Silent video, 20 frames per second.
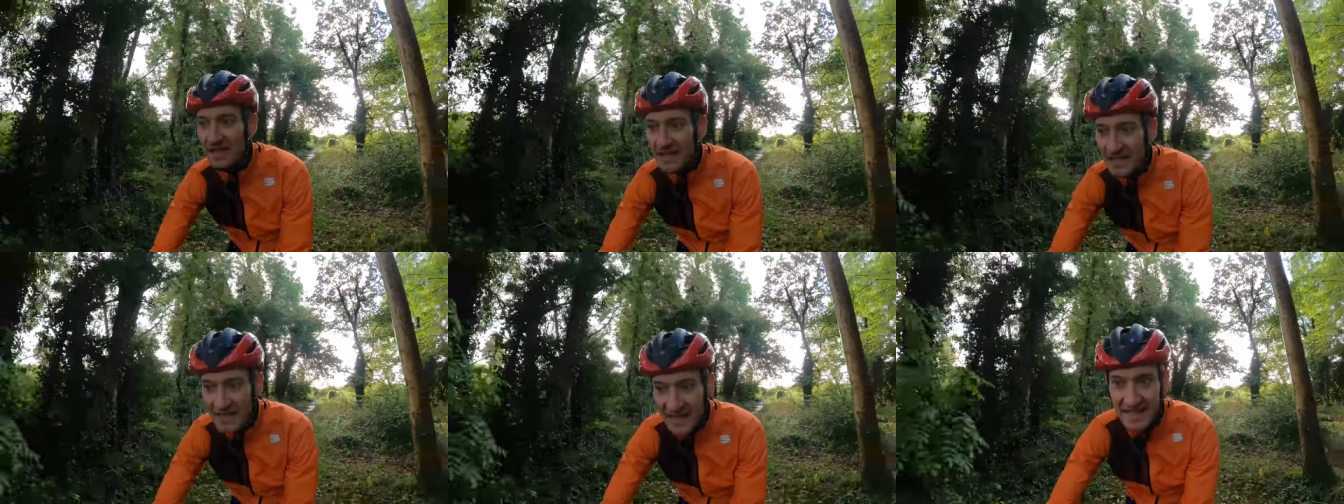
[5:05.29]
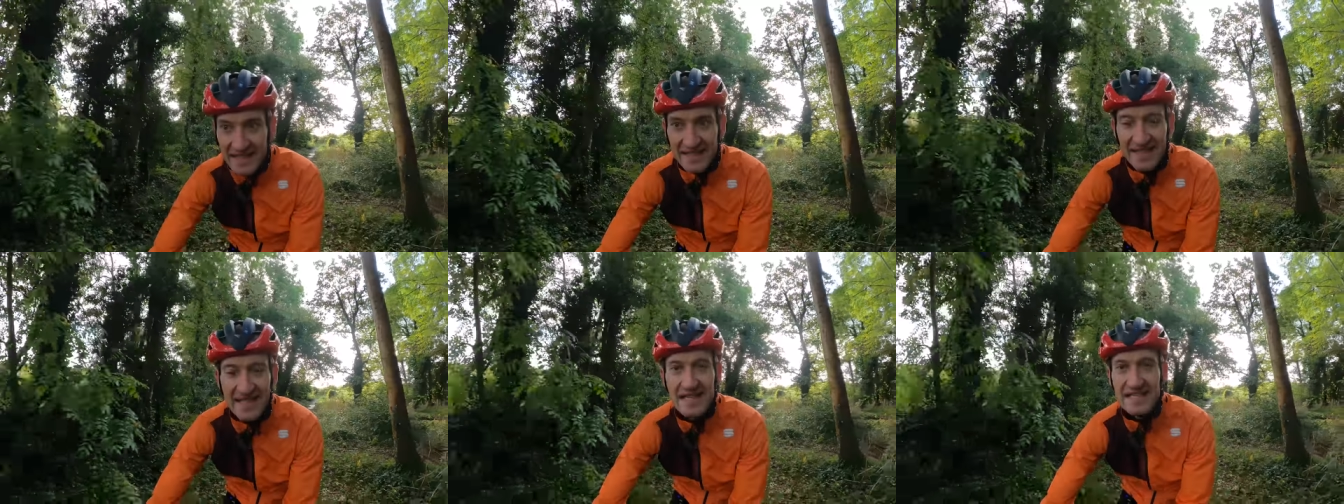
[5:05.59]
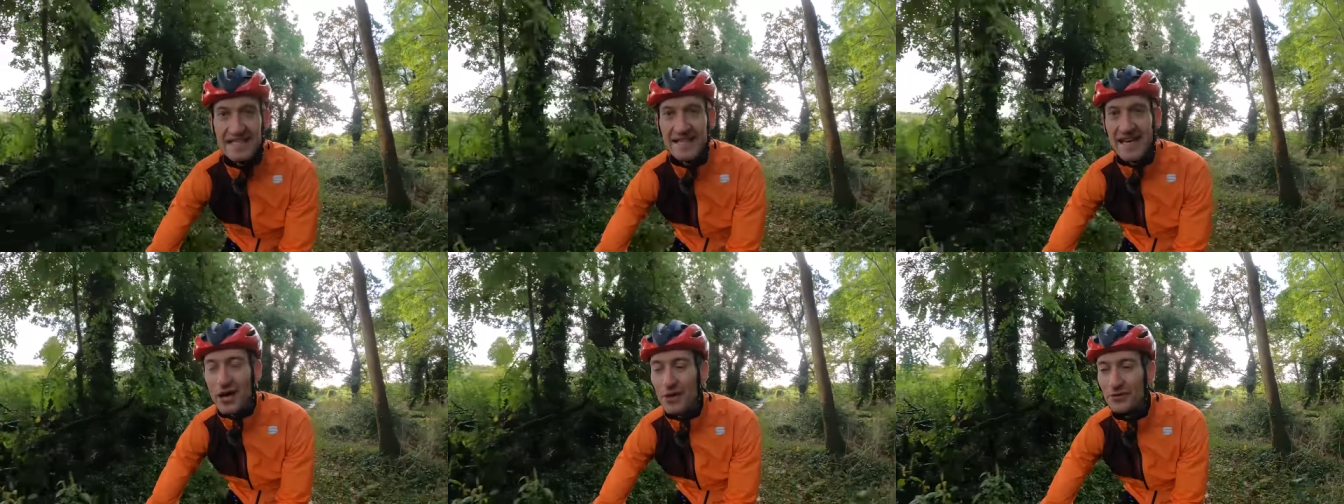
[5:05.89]
neat
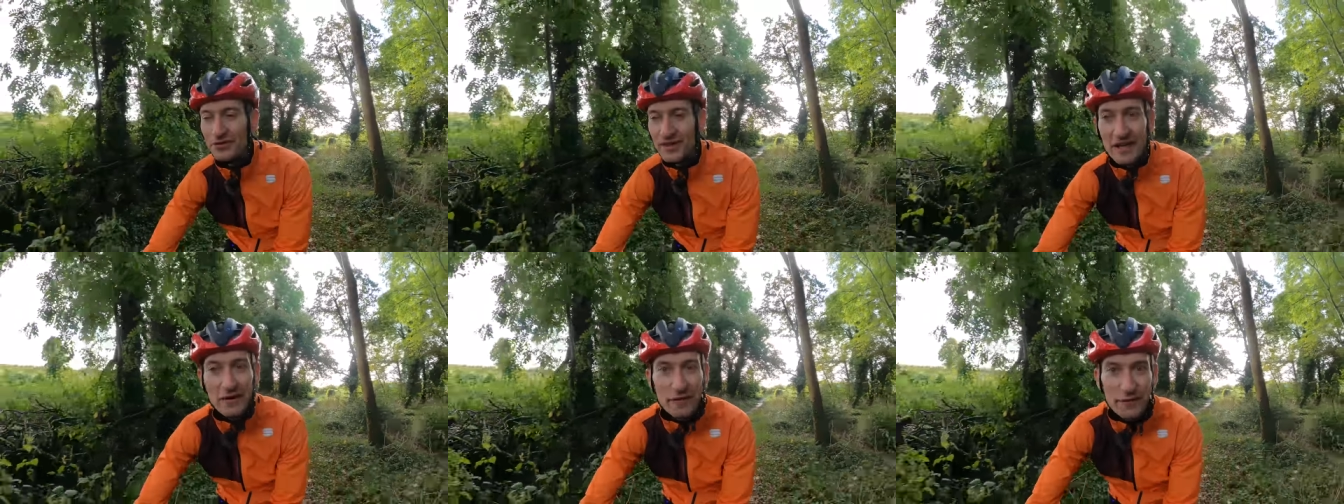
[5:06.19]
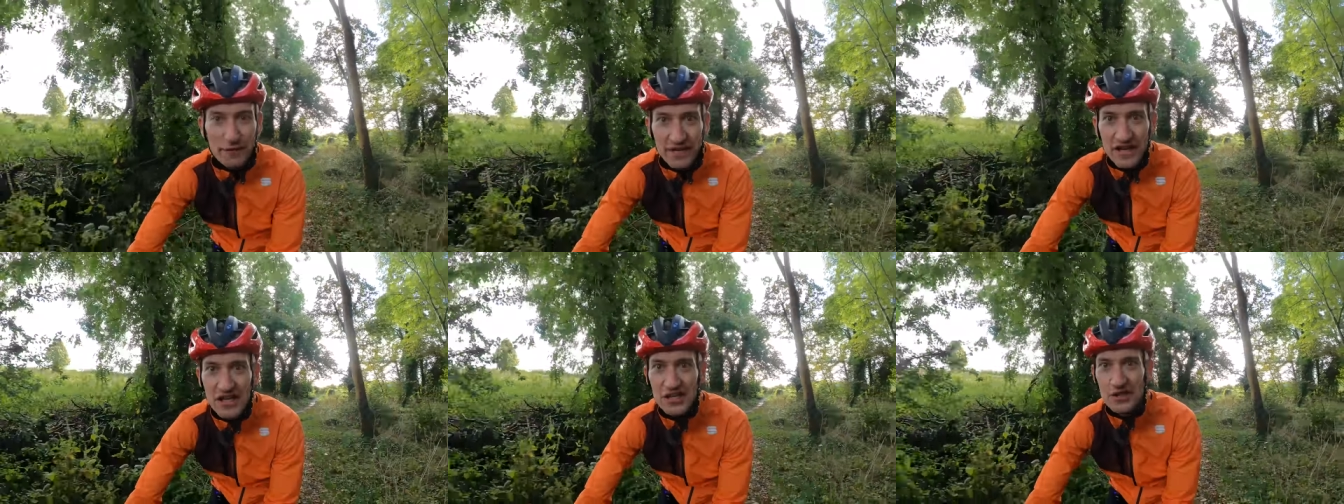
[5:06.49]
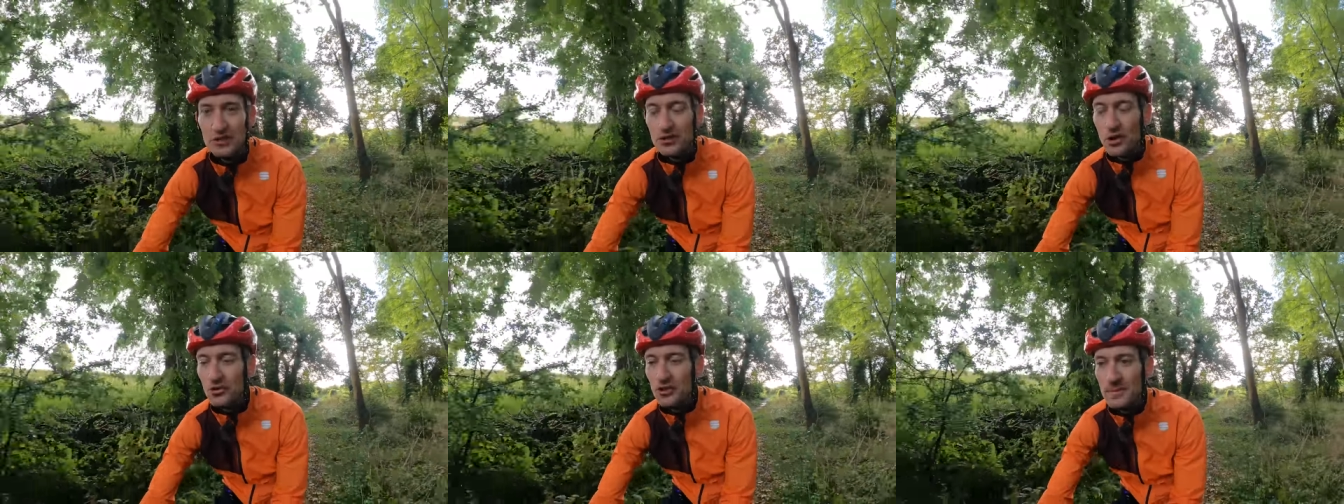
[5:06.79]
details and
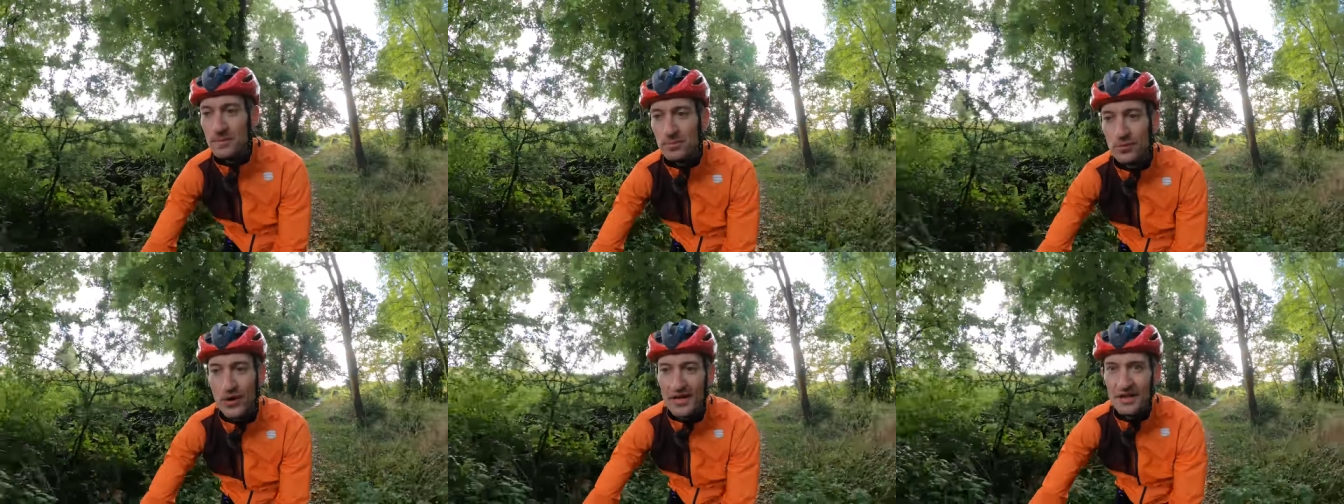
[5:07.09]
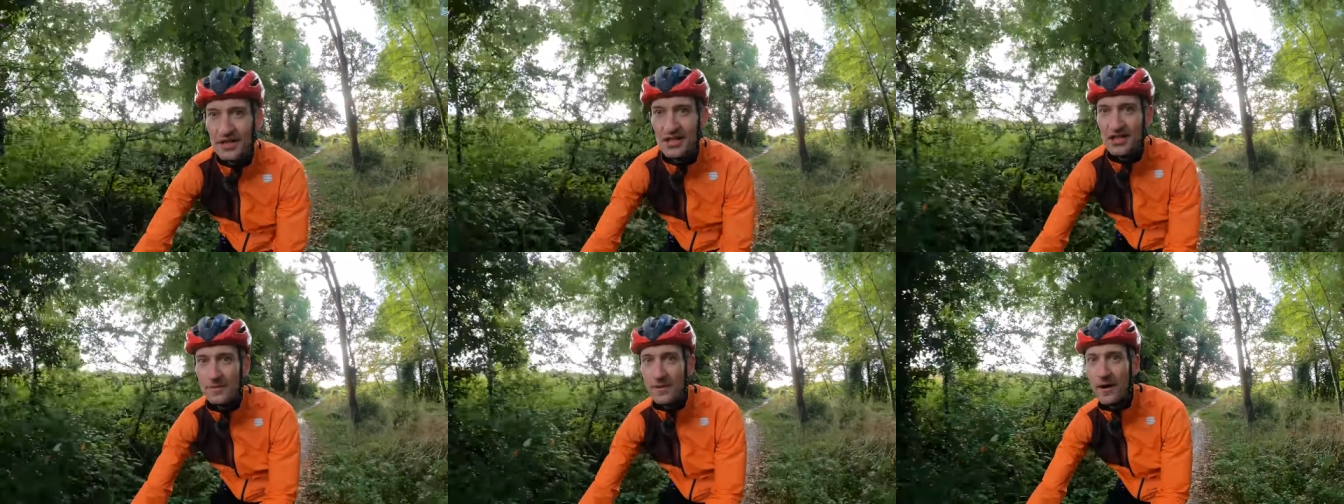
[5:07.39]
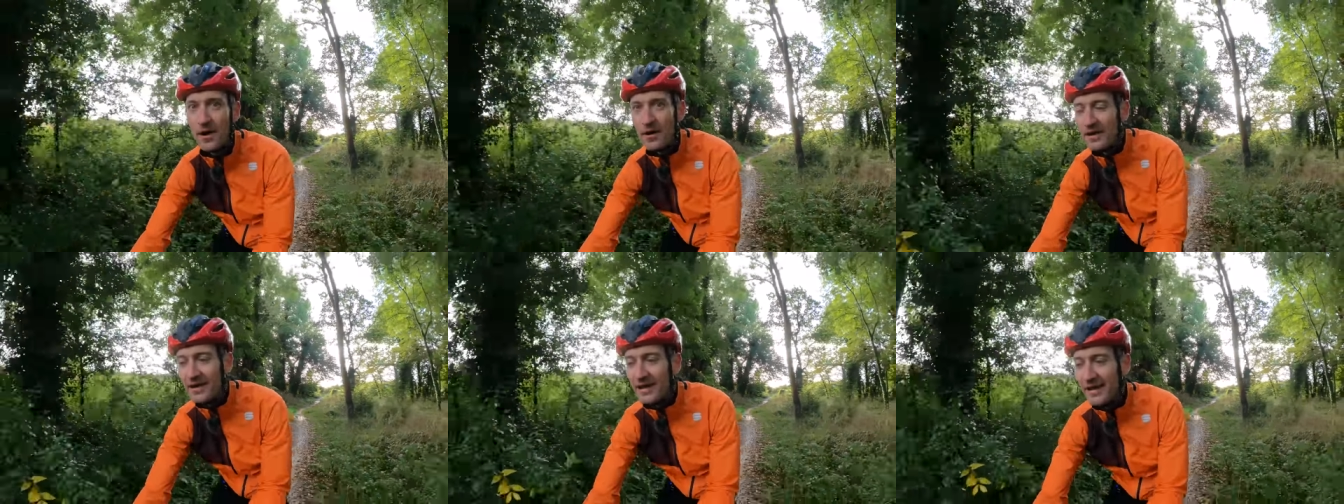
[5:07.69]
features on this brand new
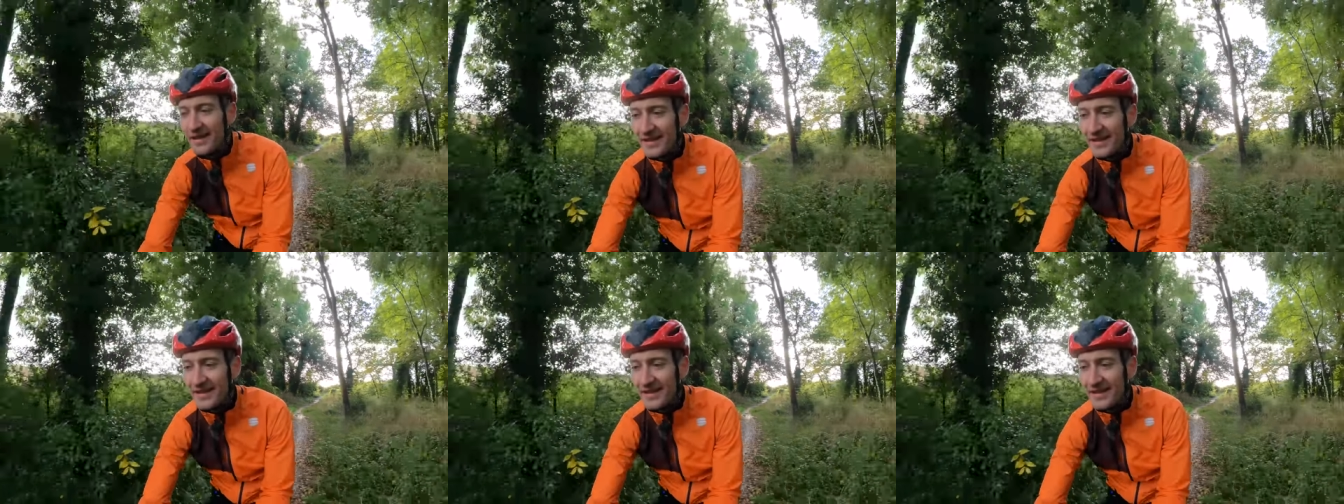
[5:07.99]
Spark.